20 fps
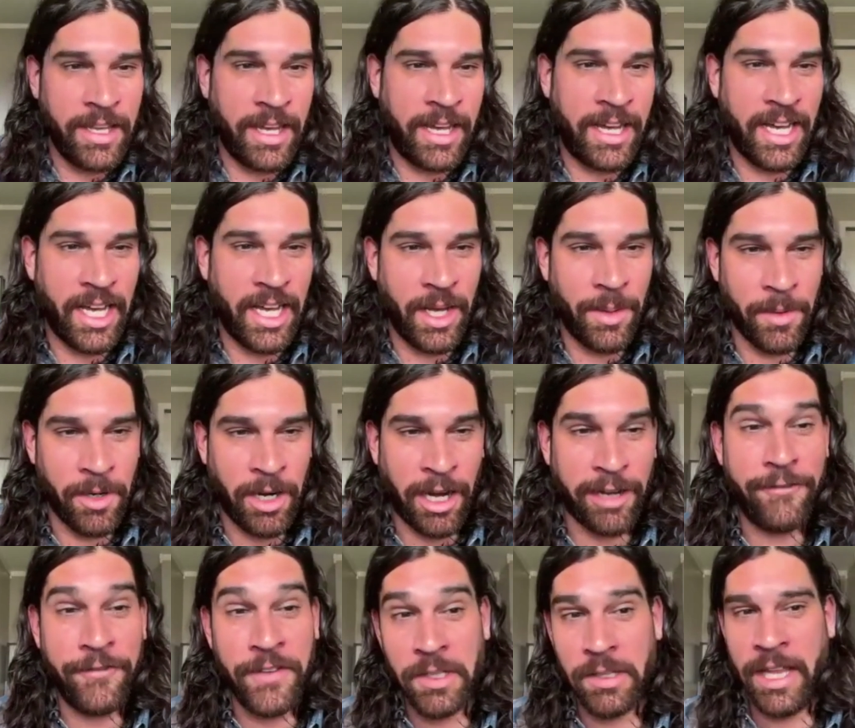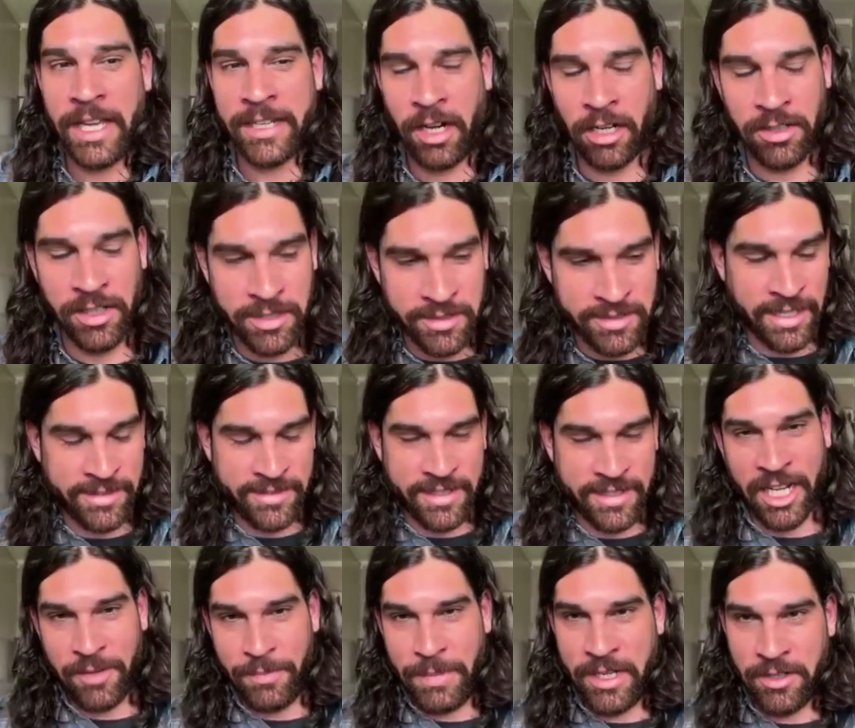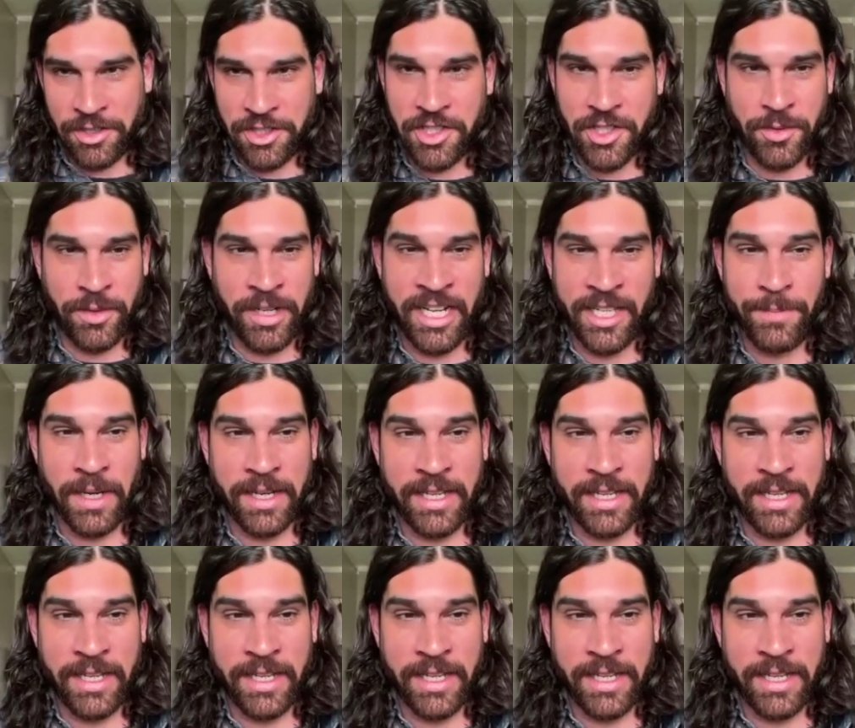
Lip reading: I feel like, or at least that's kind of been her strength,